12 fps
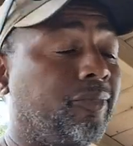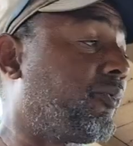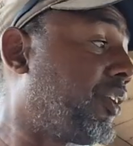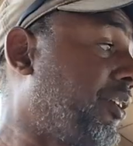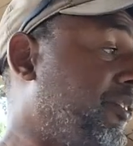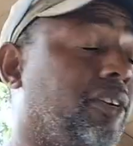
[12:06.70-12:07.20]

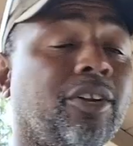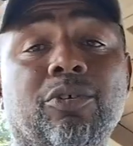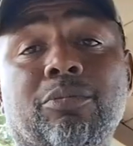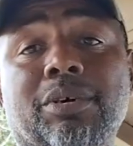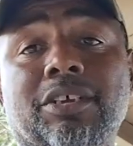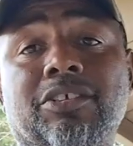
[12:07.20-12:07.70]
very low
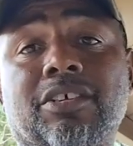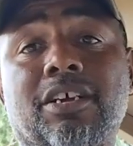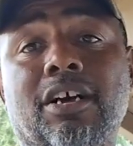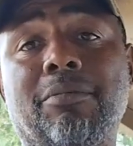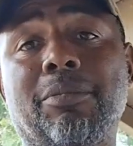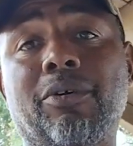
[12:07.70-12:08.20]
budget
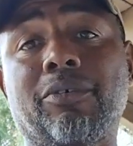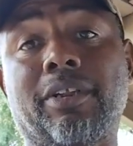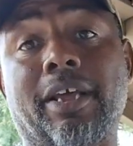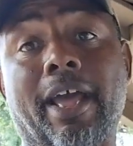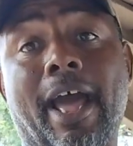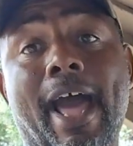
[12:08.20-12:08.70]
combo
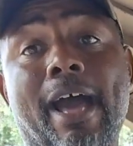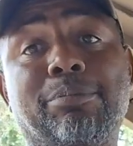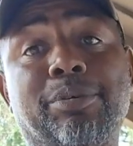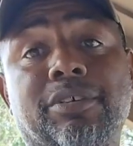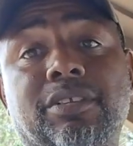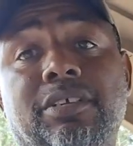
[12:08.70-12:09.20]
that I
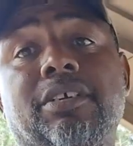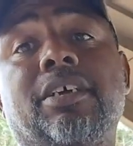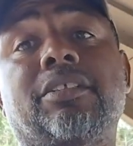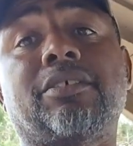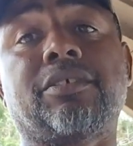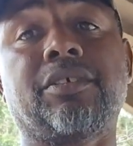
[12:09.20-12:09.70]
put
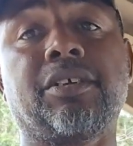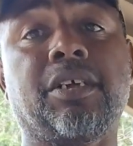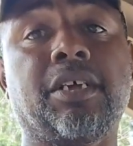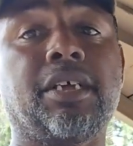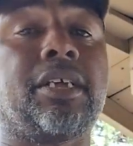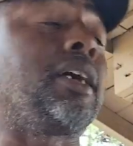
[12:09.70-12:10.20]
together.
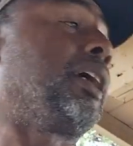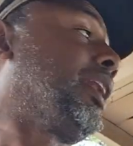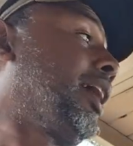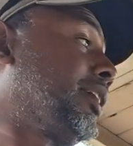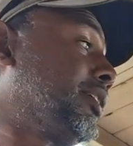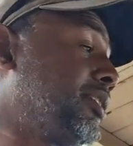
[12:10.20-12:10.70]
A
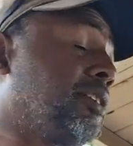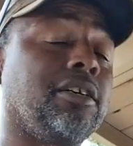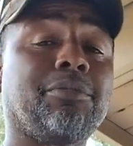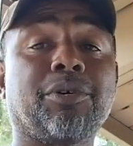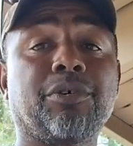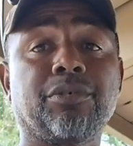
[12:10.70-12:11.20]
lot of these
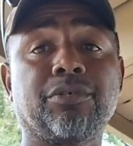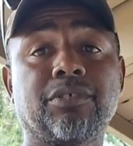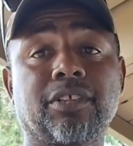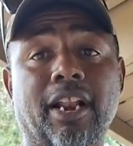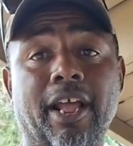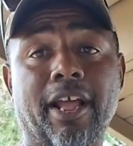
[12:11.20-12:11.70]
combos
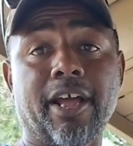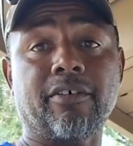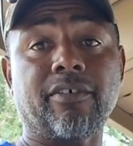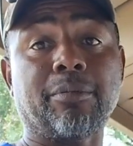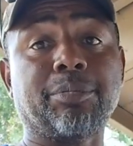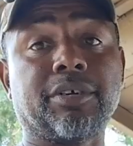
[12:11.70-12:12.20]
that
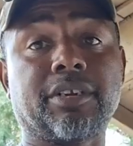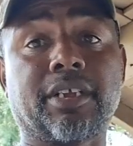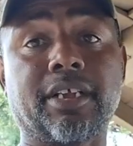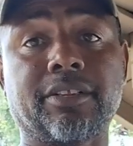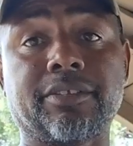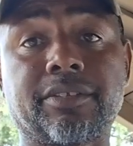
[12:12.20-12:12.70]
I put
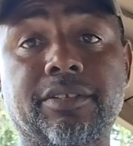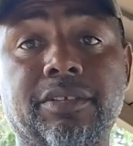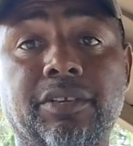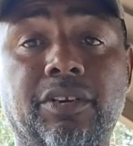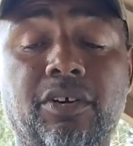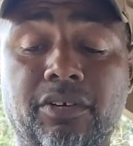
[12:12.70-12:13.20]
together.
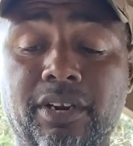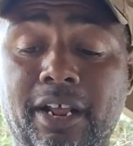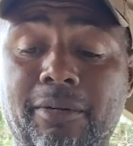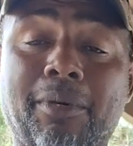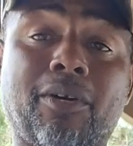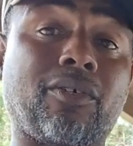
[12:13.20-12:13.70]
You know, a lot
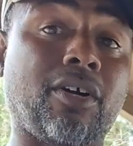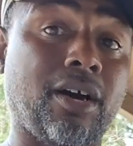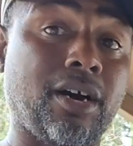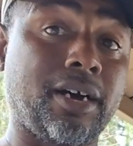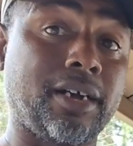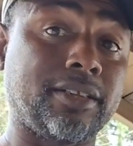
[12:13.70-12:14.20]
of my
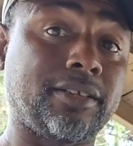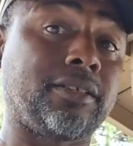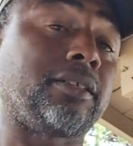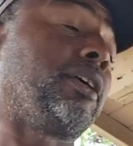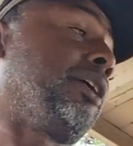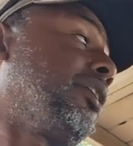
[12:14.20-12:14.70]
rods,
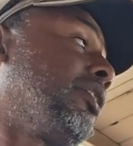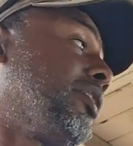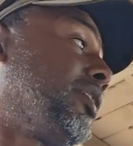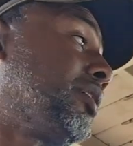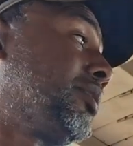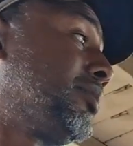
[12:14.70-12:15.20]
they
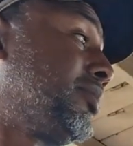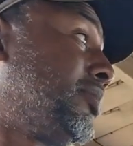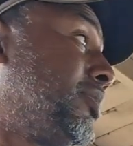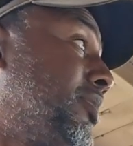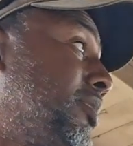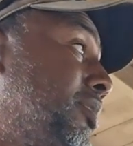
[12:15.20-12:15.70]
are
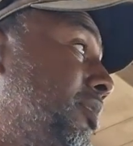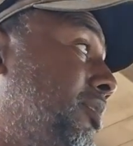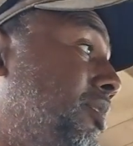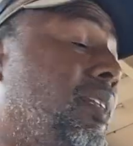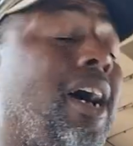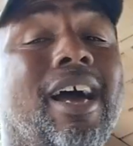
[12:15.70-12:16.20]

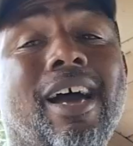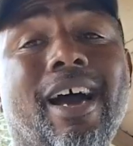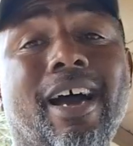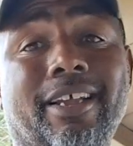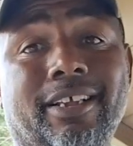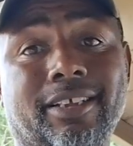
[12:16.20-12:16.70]
not
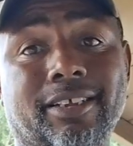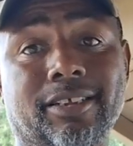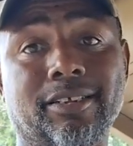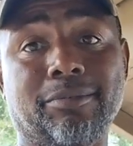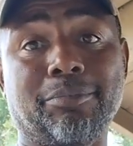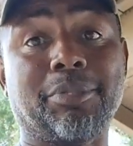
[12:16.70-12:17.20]
high end,
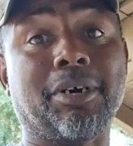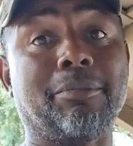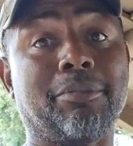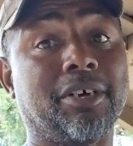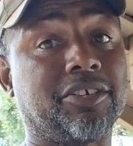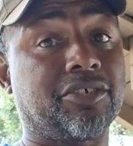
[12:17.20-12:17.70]
but
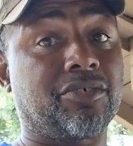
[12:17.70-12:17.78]
budget